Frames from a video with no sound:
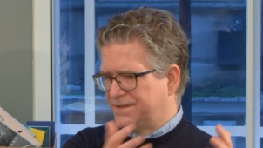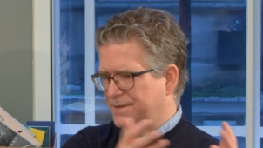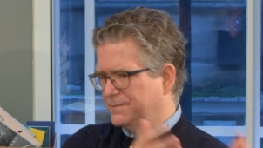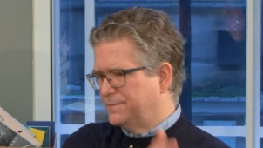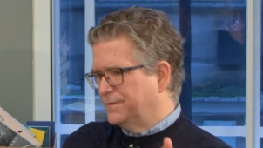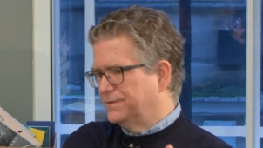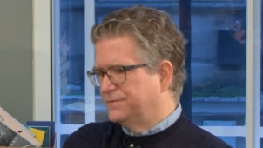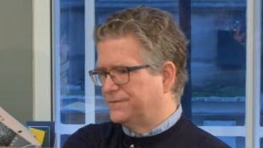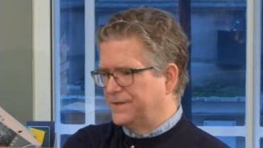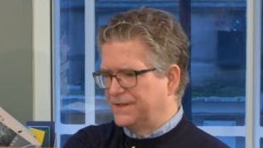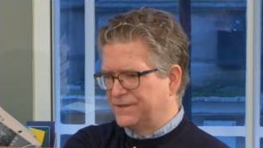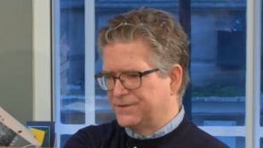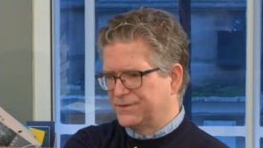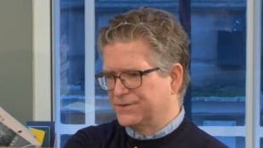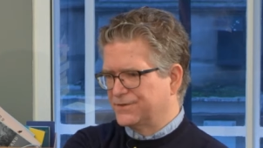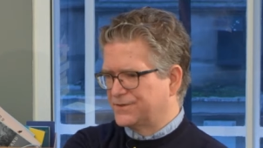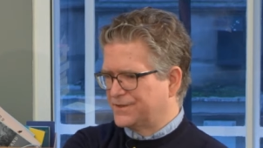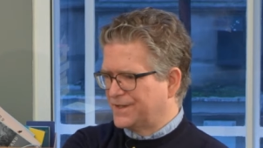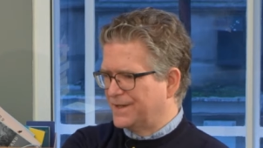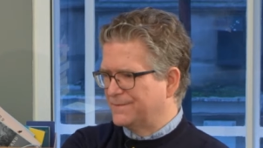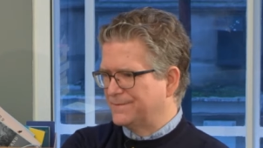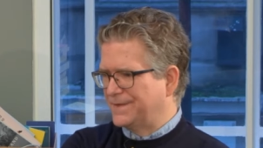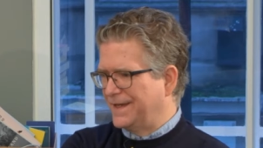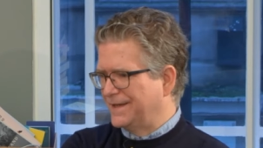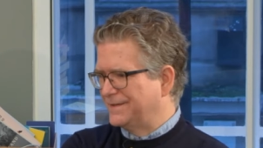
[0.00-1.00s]
Simple
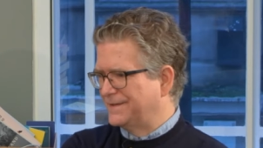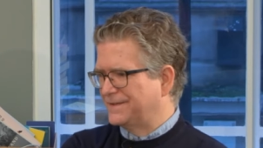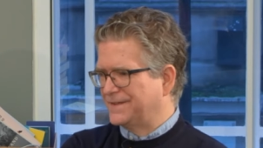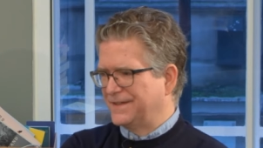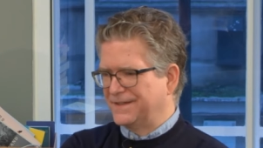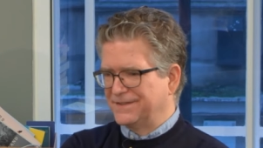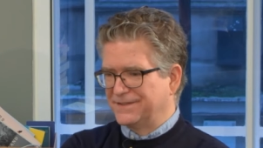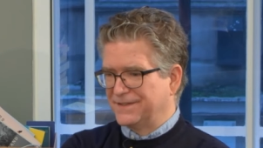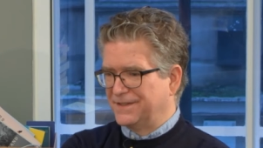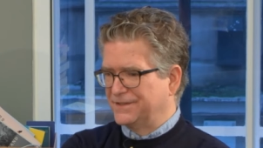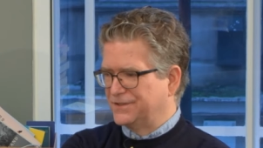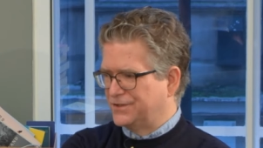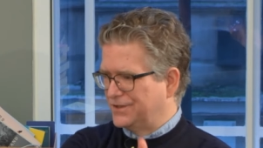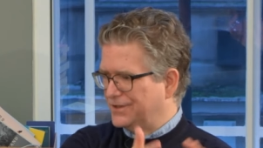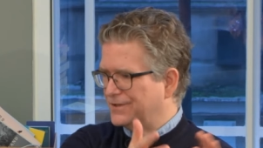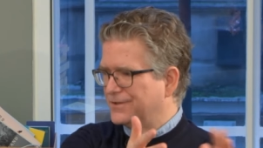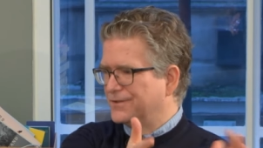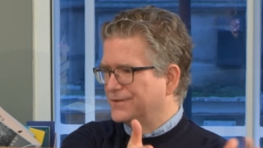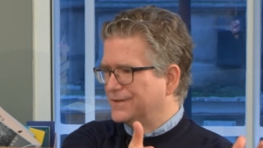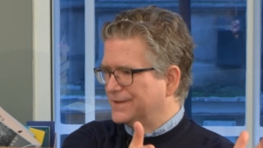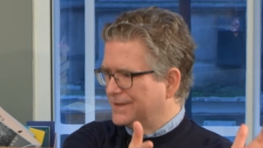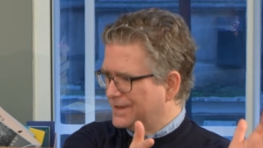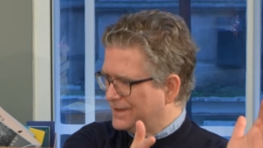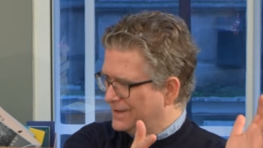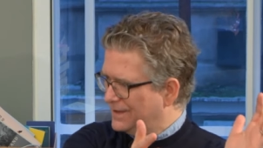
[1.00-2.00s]
features come down to things like
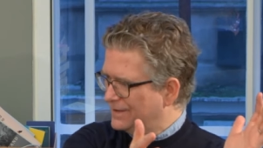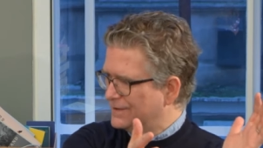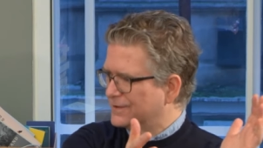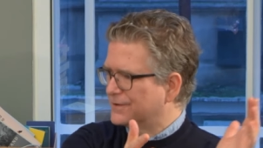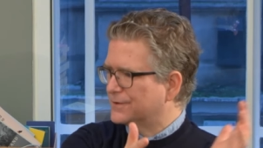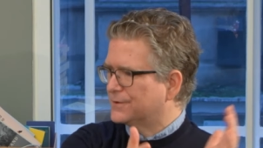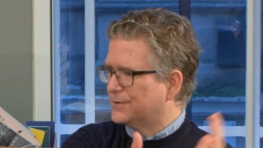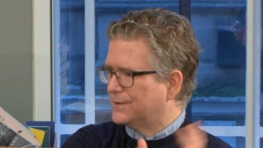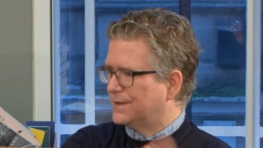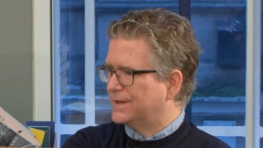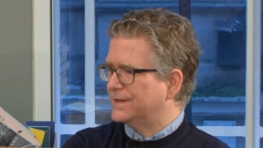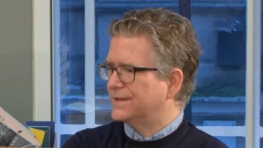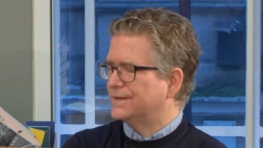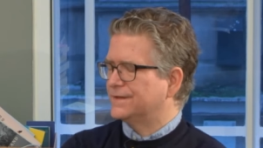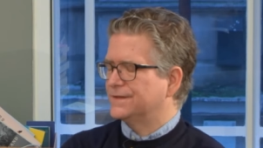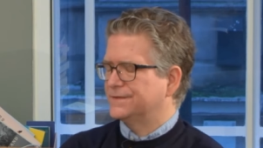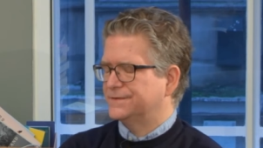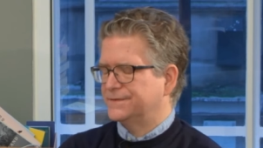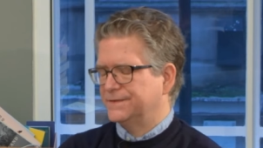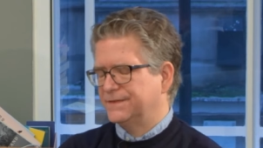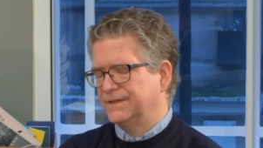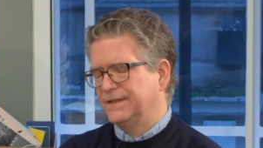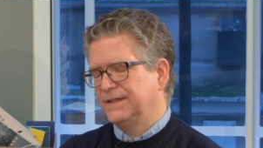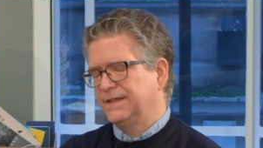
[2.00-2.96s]
gender and color quite often.